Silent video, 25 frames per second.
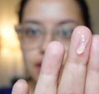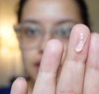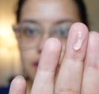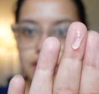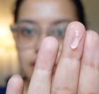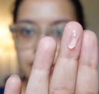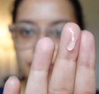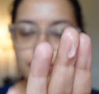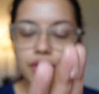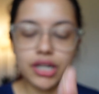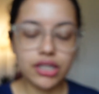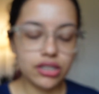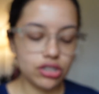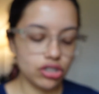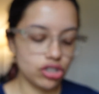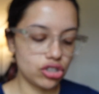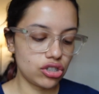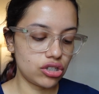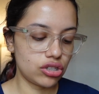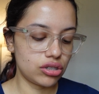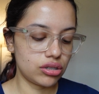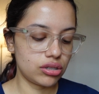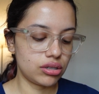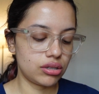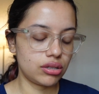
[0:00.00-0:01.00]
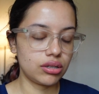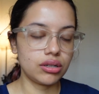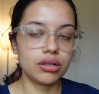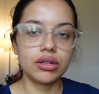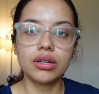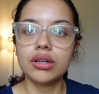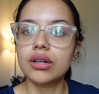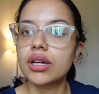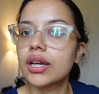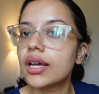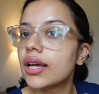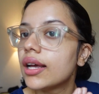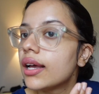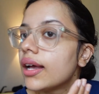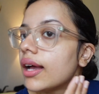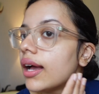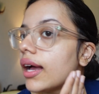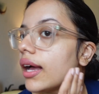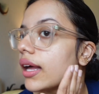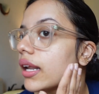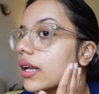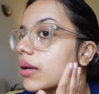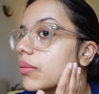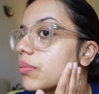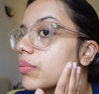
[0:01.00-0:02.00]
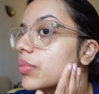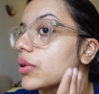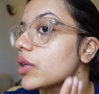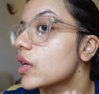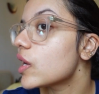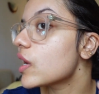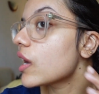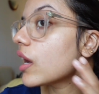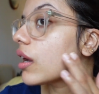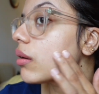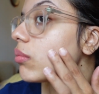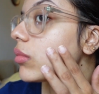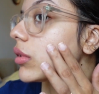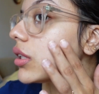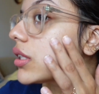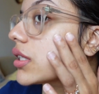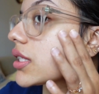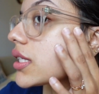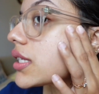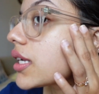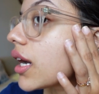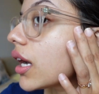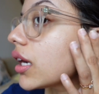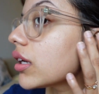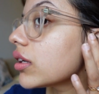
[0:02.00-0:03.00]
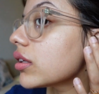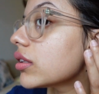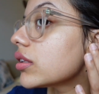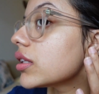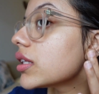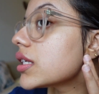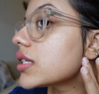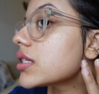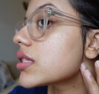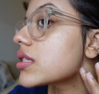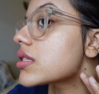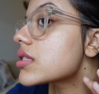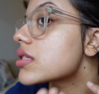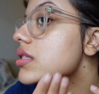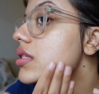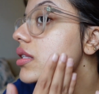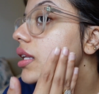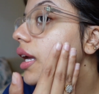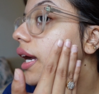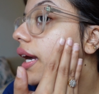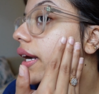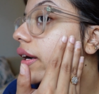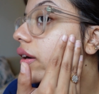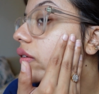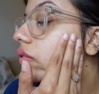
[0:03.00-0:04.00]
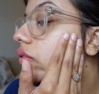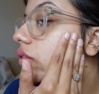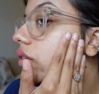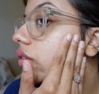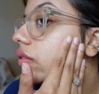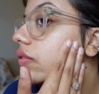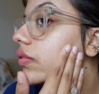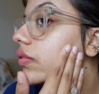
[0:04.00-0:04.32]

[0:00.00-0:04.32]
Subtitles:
This much. And I'm gonna start on this side of the